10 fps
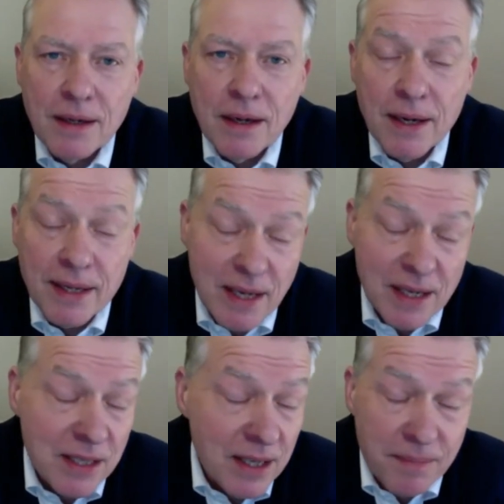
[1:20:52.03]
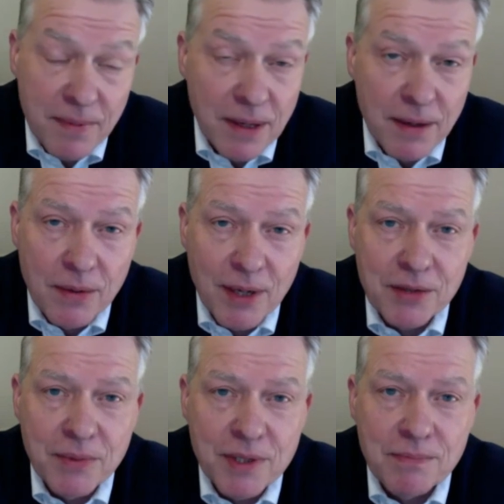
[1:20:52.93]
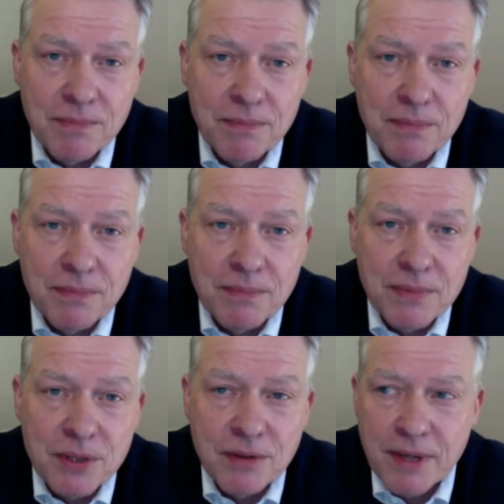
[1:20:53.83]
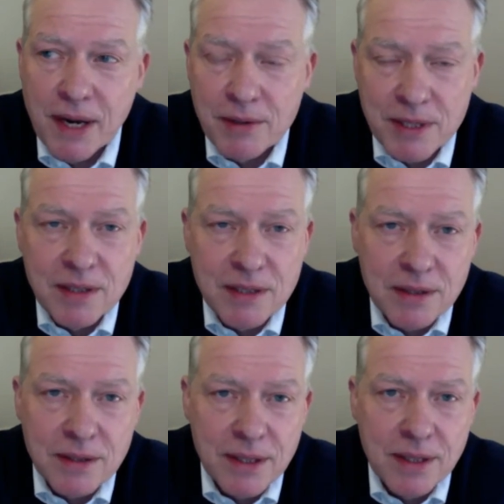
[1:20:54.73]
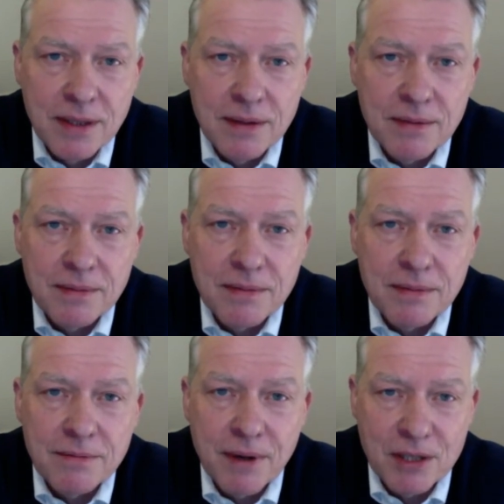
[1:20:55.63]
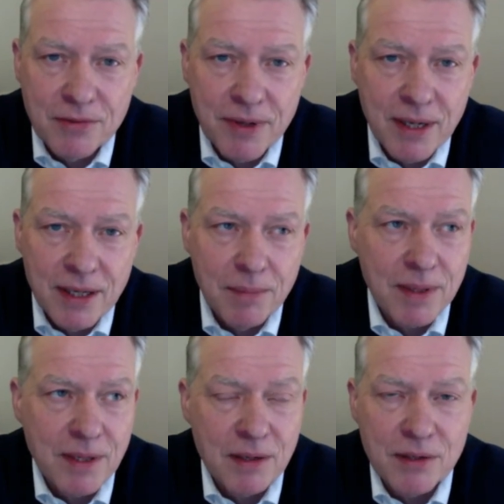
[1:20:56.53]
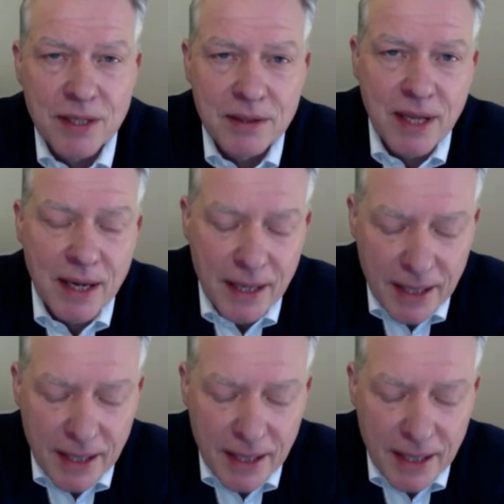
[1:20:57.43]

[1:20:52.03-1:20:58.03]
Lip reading: it's actually a question which sort of goes into the philosophy a little bit, so I'll try and do that.